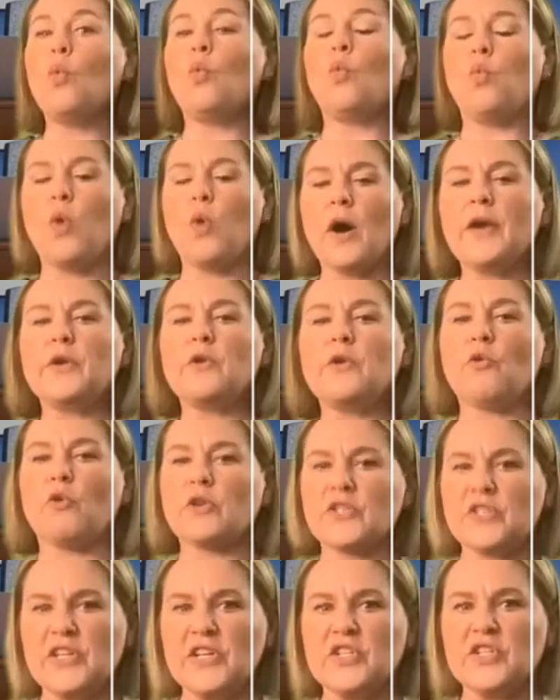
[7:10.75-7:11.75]
what
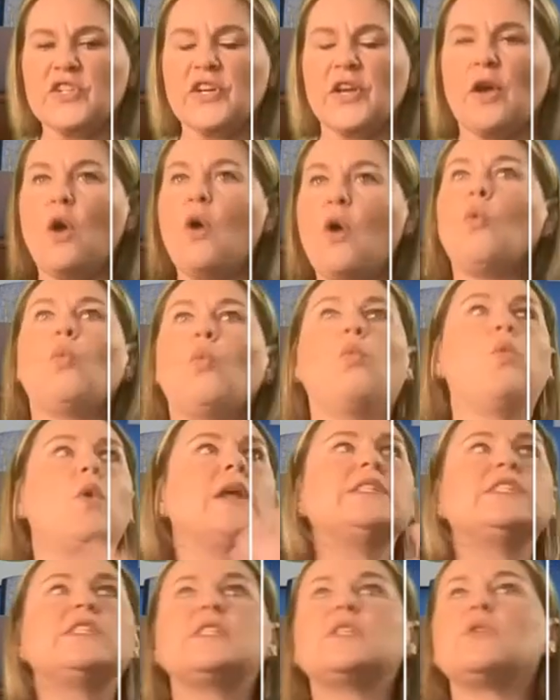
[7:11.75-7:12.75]
you're teaching?
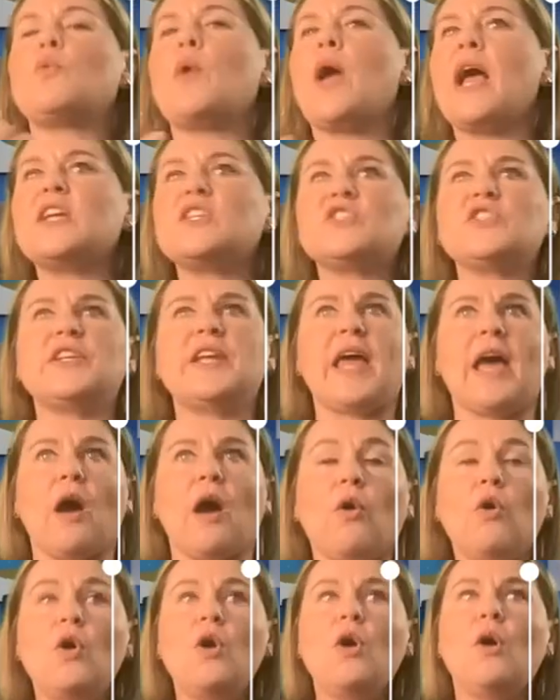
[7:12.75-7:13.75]
What's the
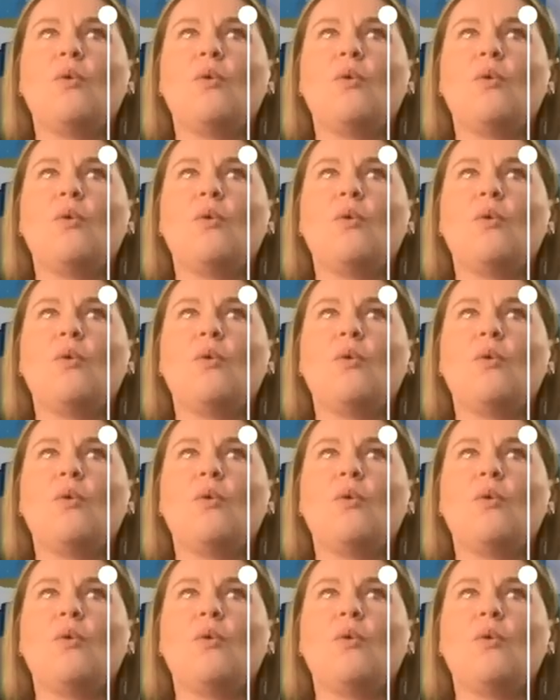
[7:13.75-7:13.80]
rationale?